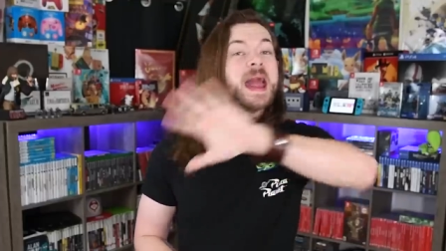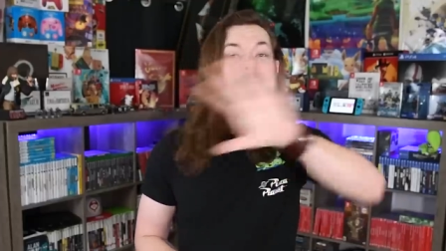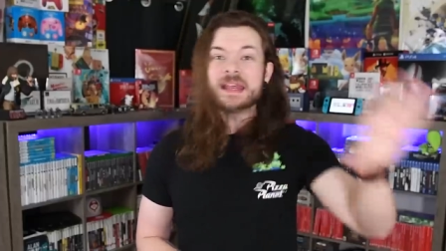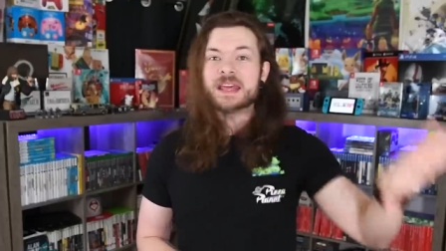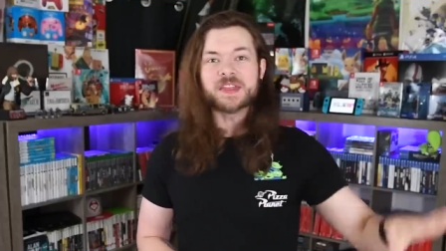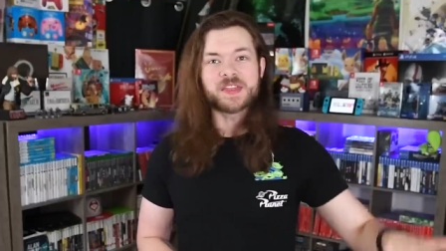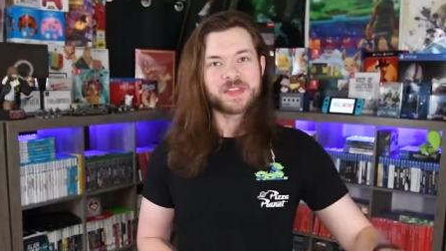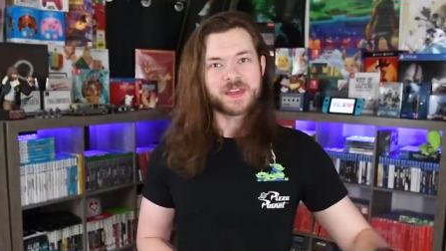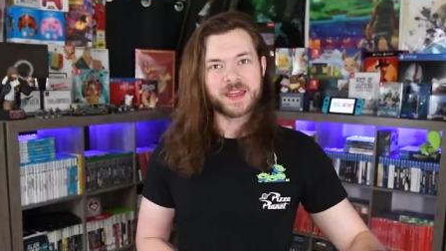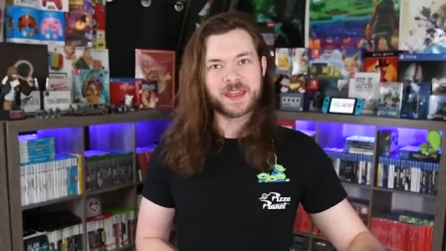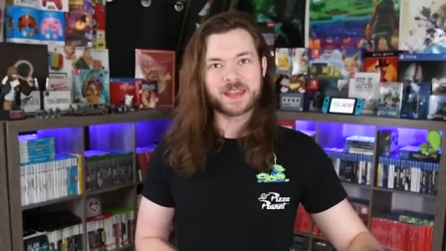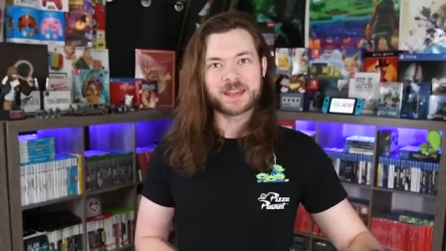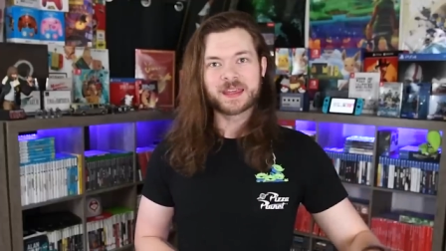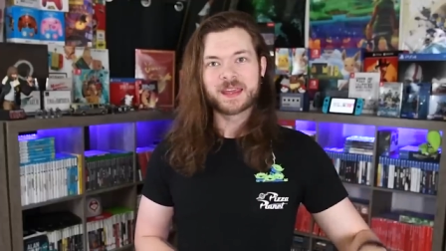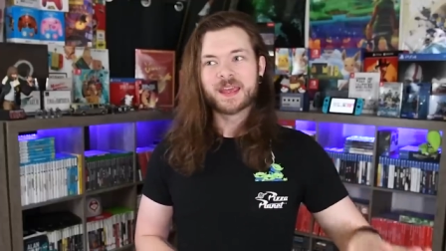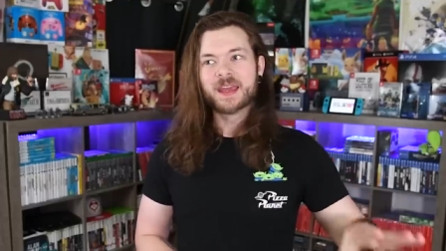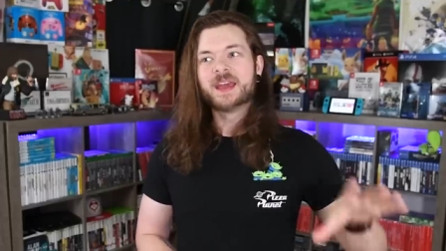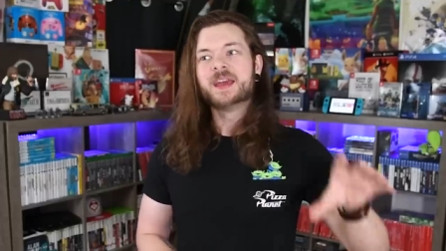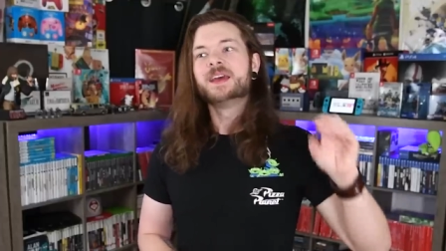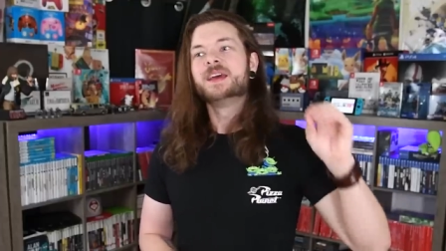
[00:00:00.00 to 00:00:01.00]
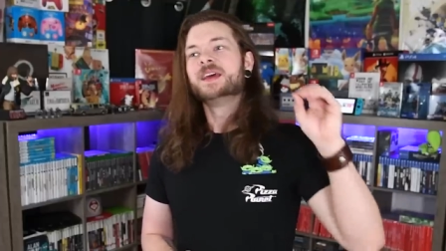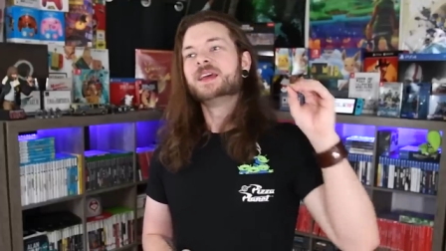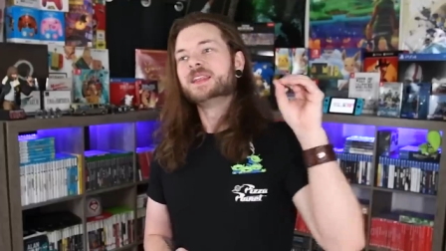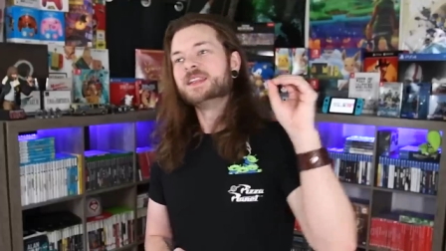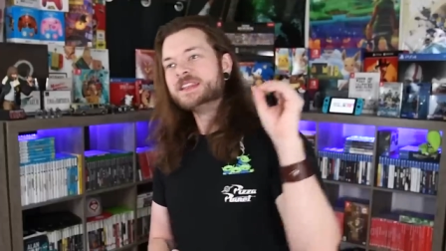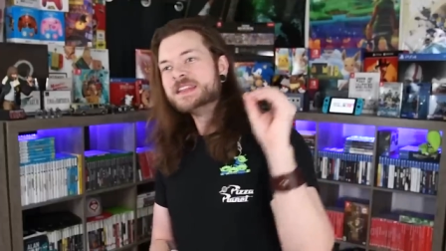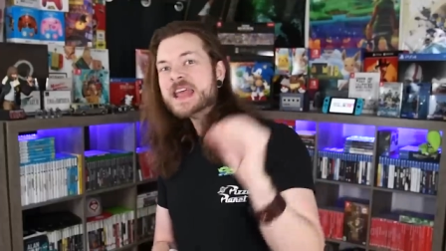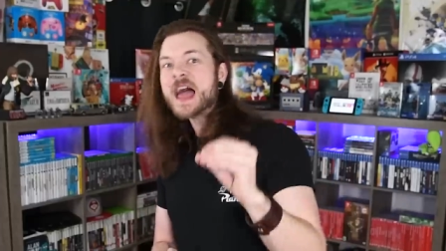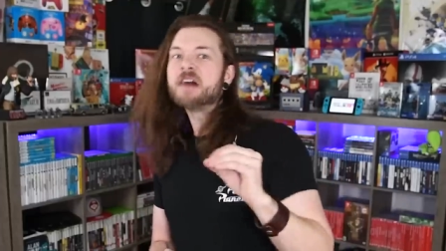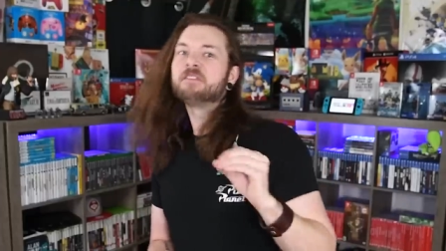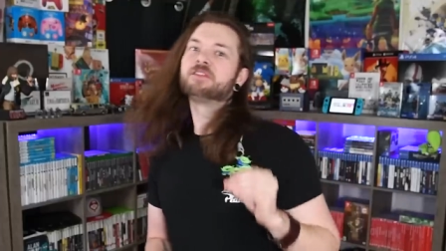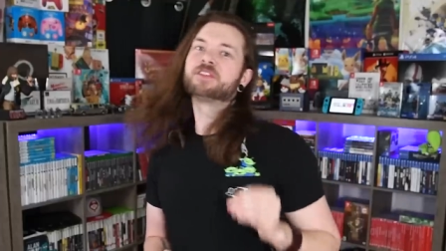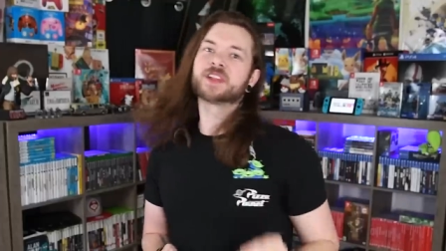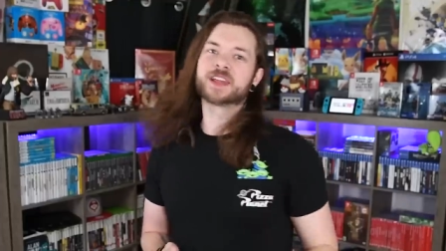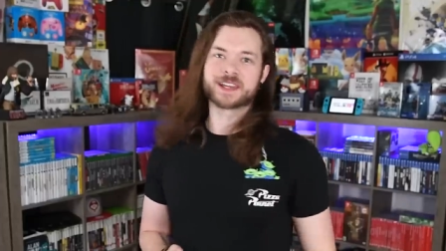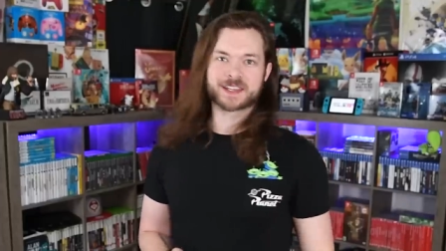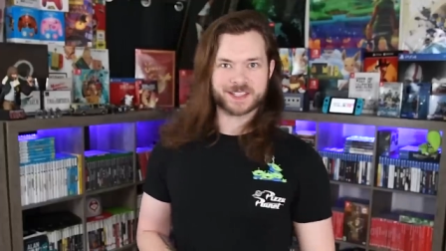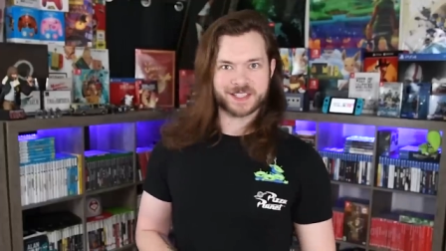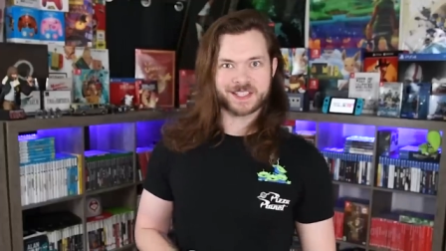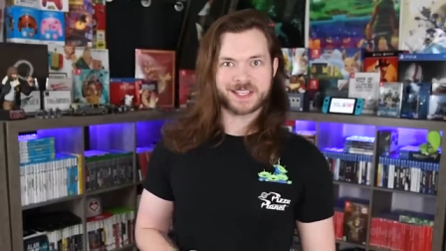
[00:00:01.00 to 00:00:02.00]
anything,
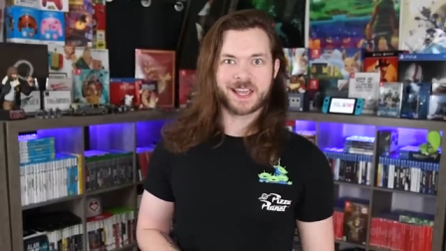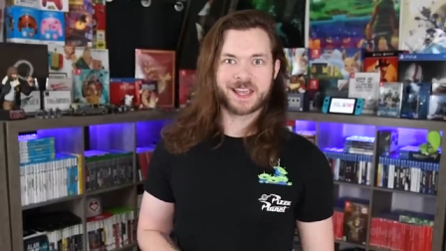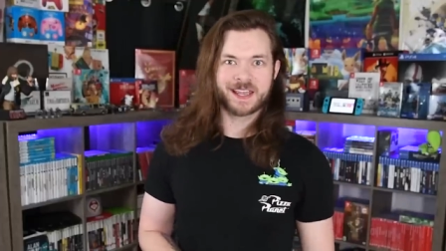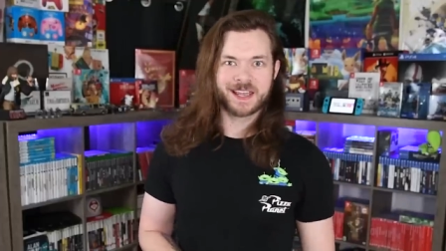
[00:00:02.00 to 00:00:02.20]
Netflix.